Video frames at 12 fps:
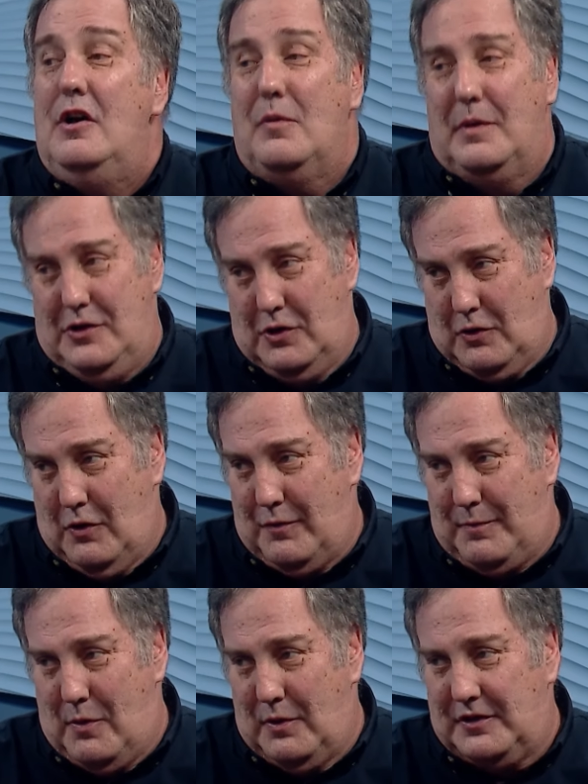When you go to
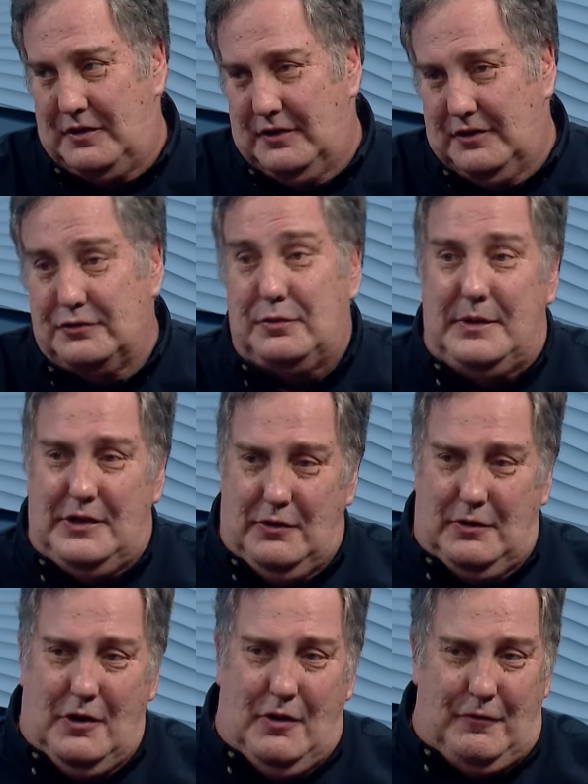Poor Girls, when you
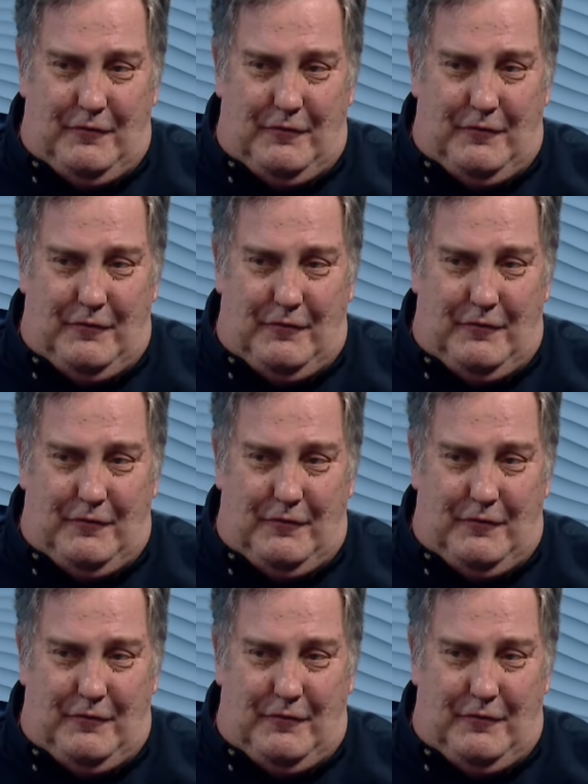go to